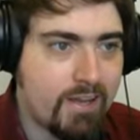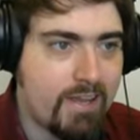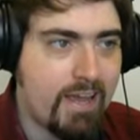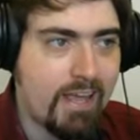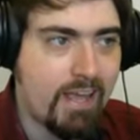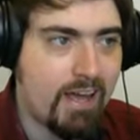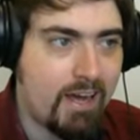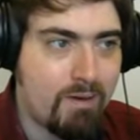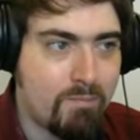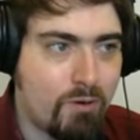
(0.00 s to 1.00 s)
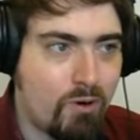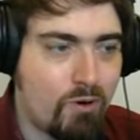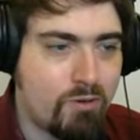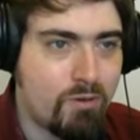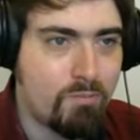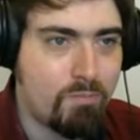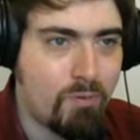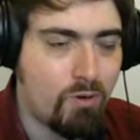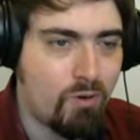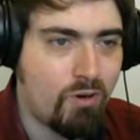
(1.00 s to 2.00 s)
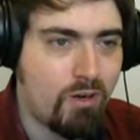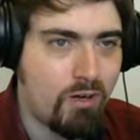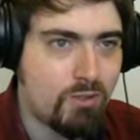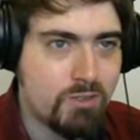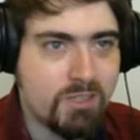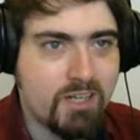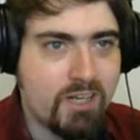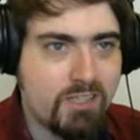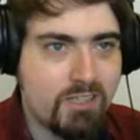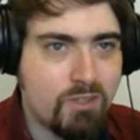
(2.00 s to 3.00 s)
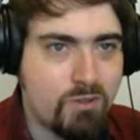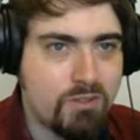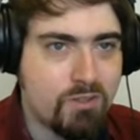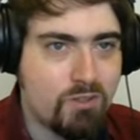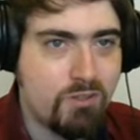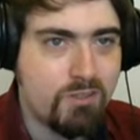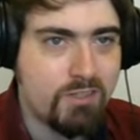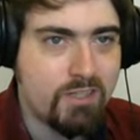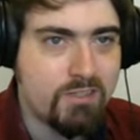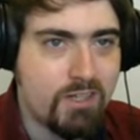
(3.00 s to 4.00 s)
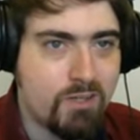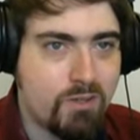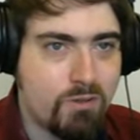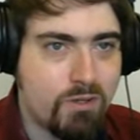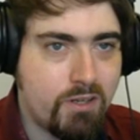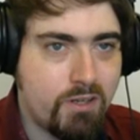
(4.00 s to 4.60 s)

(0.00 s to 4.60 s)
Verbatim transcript: gagging up on poor old Khal, who is all on his own.